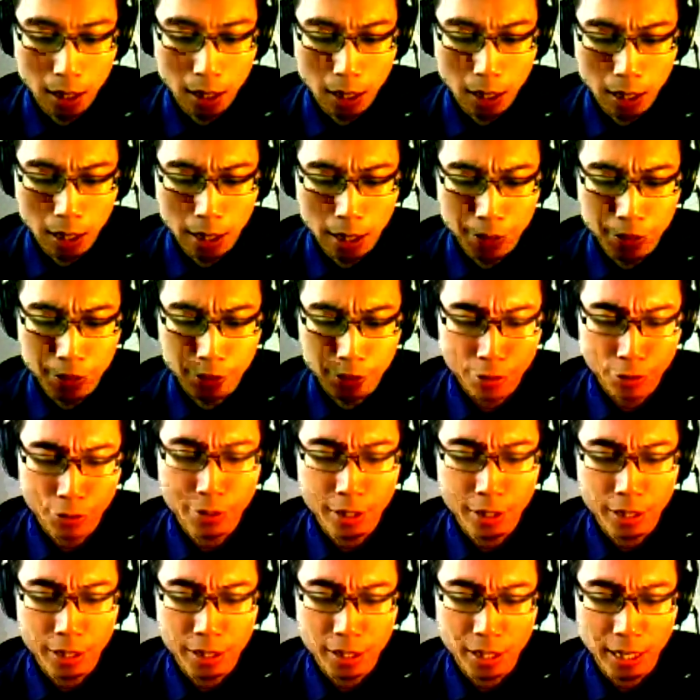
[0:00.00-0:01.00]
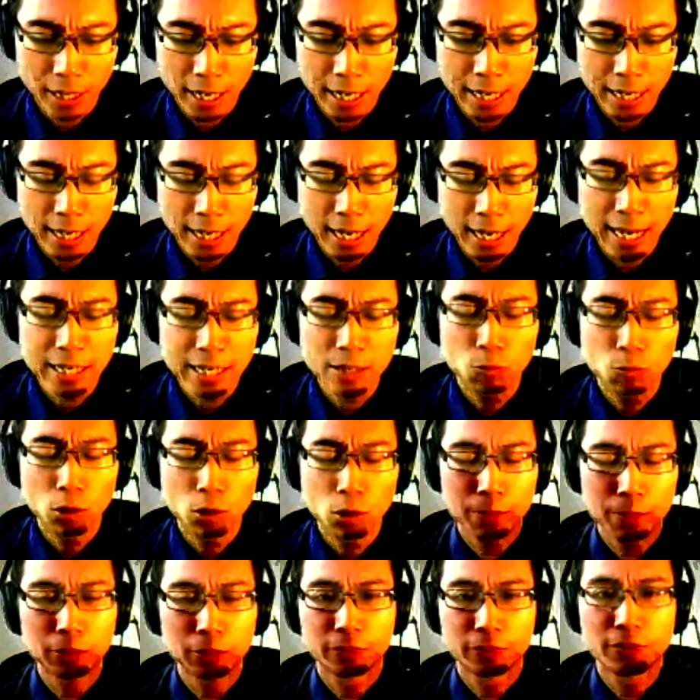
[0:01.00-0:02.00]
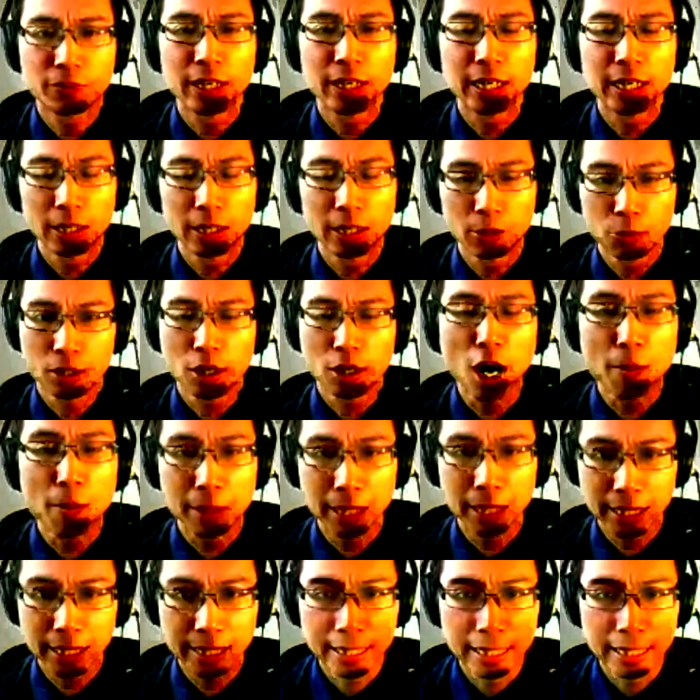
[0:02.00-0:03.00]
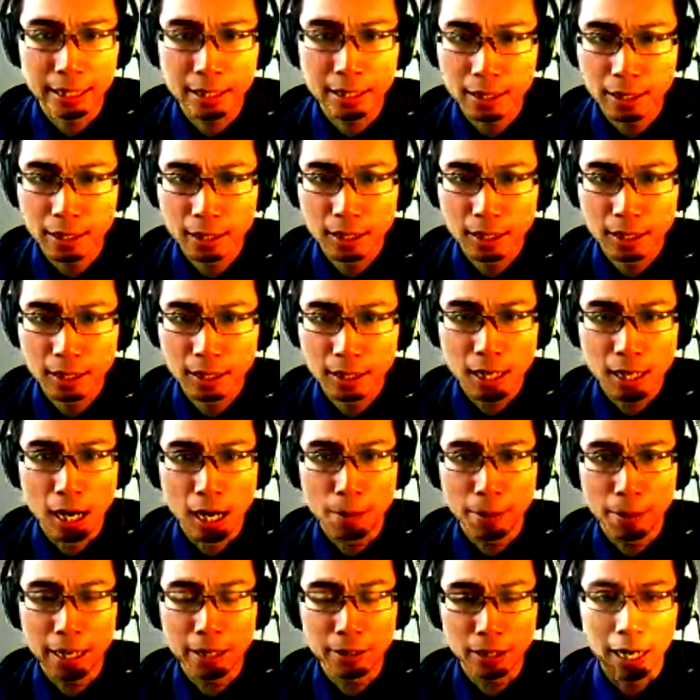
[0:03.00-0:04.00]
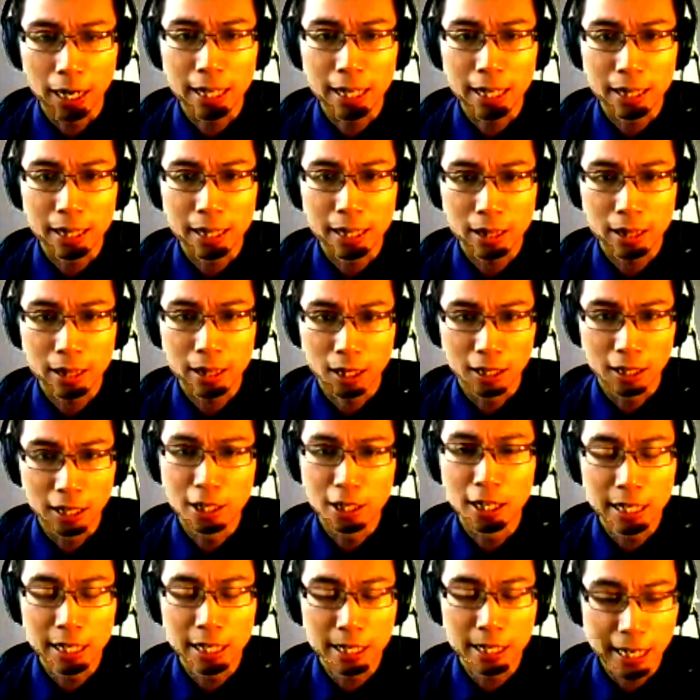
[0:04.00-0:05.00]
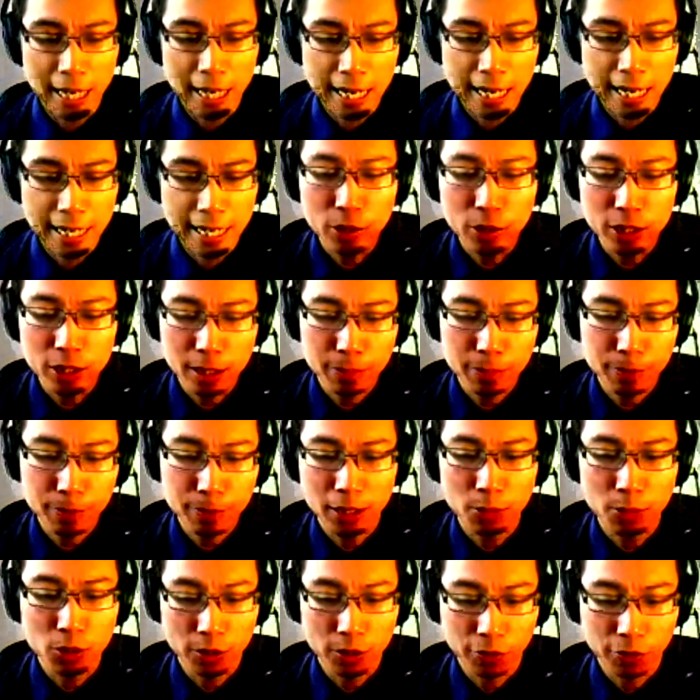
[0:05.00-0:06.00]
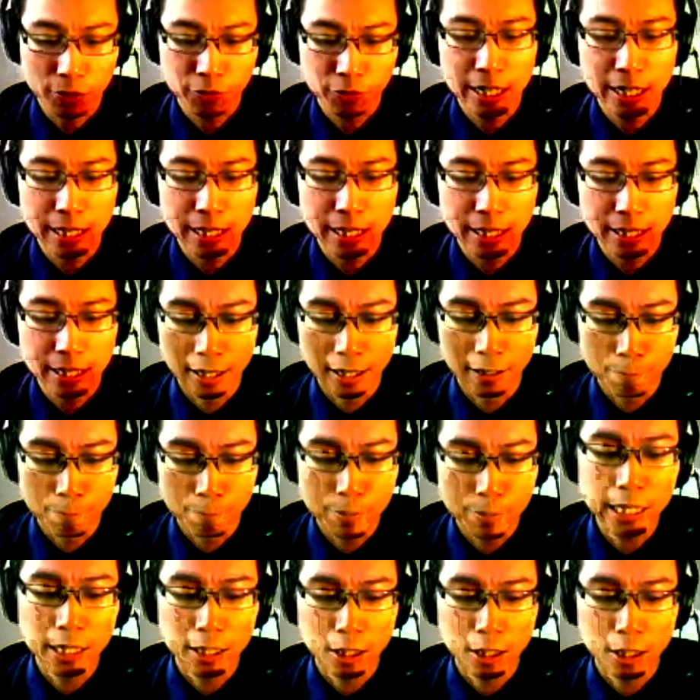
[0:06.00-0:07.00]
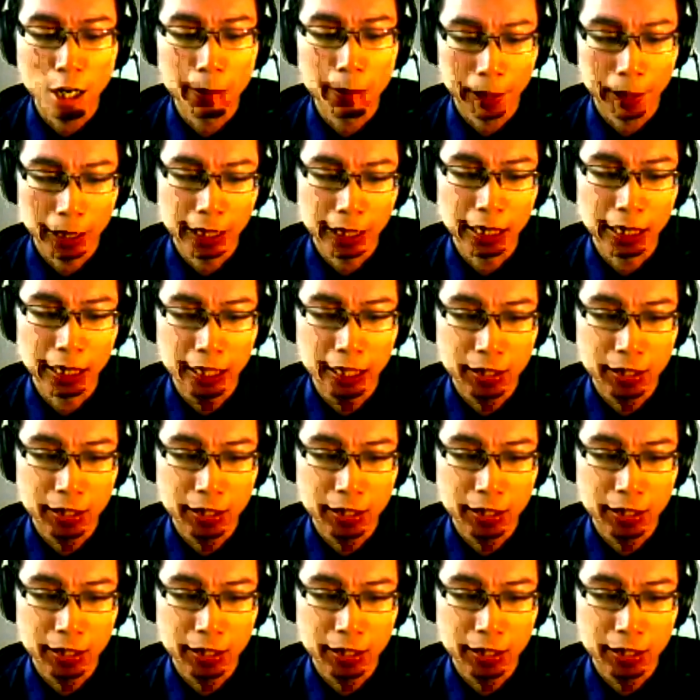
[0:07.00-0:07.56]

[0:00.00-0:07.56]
Uh, the truth is that I, I didn't want people to find out I was a comic geek, um, I, I you know, and, and it wasn't because I was afraid of being a comic geek.